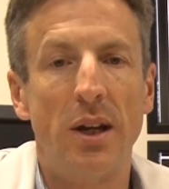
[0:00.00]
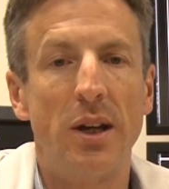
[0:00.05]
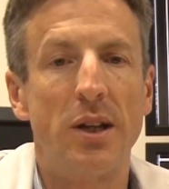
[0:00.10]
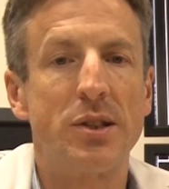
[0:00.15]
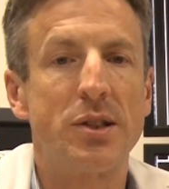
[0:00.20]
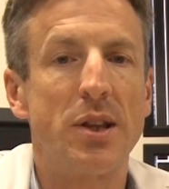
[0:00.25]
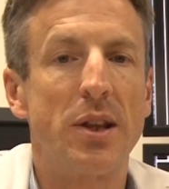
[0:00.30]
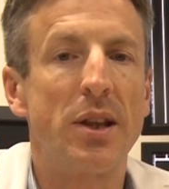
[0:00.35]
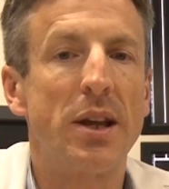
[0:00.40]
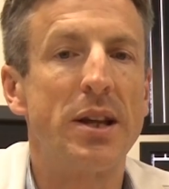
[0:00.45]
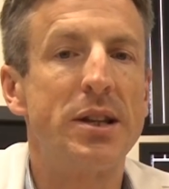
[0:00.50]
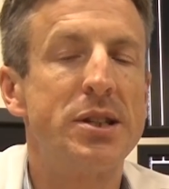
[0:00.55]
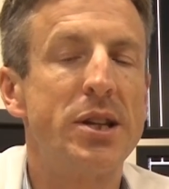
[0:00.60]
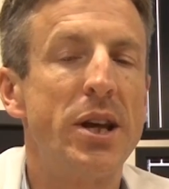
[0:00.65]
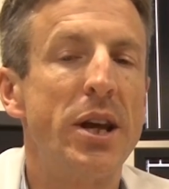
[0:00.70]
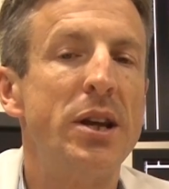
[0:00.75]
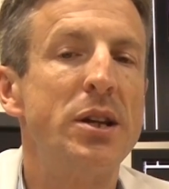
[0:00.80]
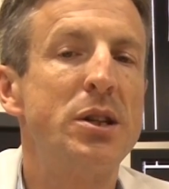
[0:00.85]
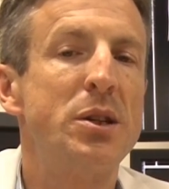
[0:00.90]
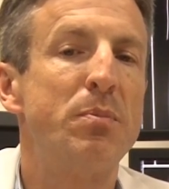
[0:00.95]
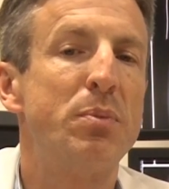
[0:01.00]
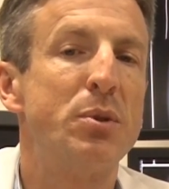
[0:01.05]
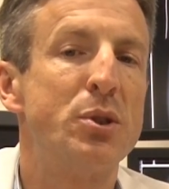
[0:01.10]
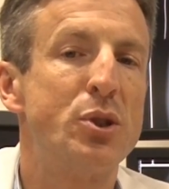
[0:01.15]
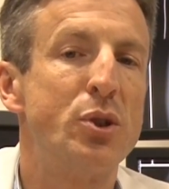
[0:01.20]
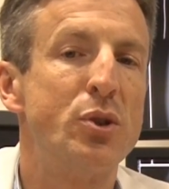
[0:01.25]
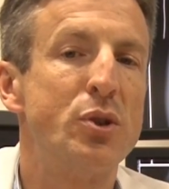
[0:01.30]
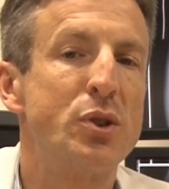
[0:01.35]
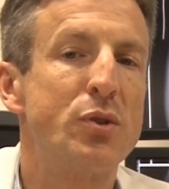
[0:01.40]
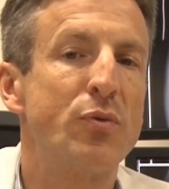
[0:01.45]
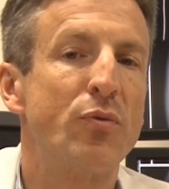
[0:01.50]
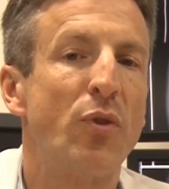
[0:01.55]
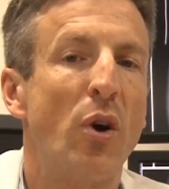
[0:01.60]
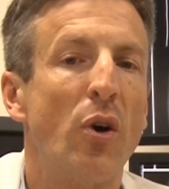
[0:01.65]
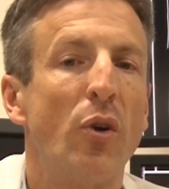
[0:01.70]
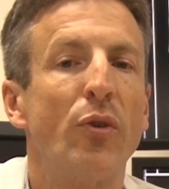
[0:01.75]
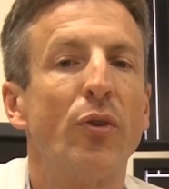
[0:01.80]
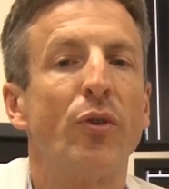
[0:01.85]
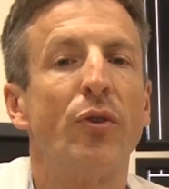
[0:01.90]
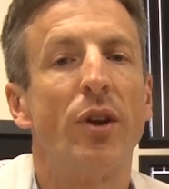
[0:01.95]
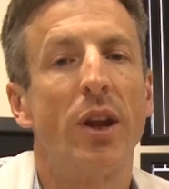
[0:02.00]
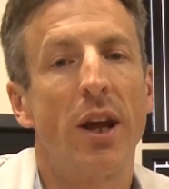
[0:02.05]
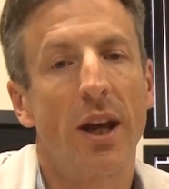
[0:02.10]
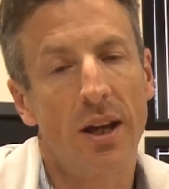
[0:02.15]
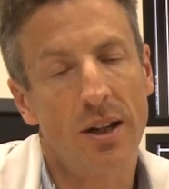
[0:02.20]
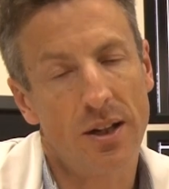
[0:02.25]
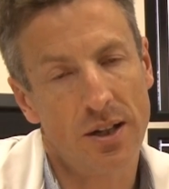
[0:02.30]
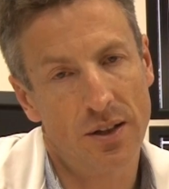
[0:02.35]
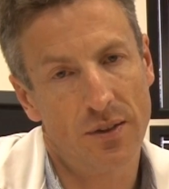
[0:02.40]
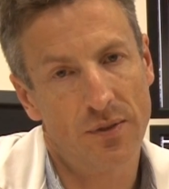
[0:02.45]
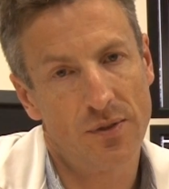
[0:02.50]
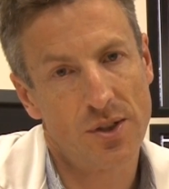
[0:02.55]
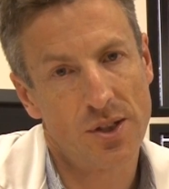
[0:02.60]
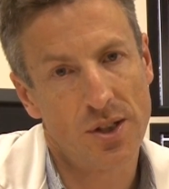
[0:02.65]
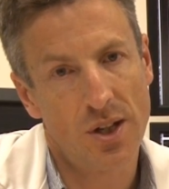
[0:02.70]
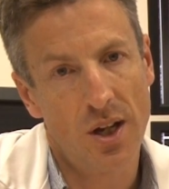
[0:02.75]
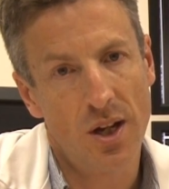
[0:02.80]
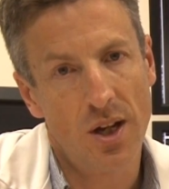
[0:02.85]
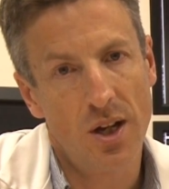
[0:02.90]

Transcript: is that they tend to produce false negatives,